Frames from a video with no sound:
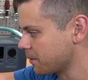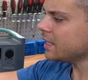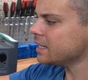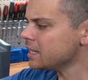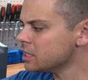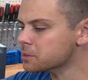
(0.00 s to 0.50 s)
And
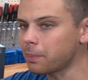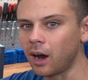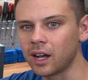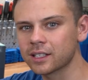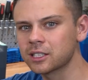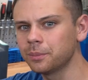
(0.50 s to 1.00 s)
it is
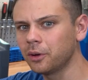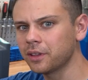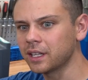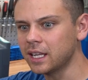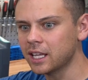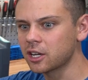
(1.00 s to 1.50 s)
possible
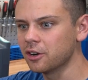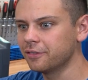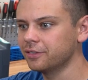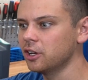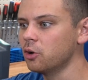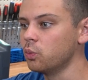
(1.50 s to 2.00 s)
that
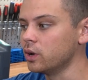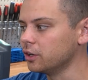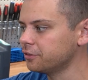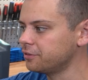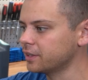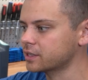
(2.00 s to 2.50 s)
EcoFlow
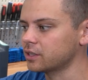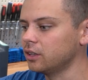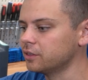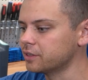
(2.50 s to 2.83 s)
will fix all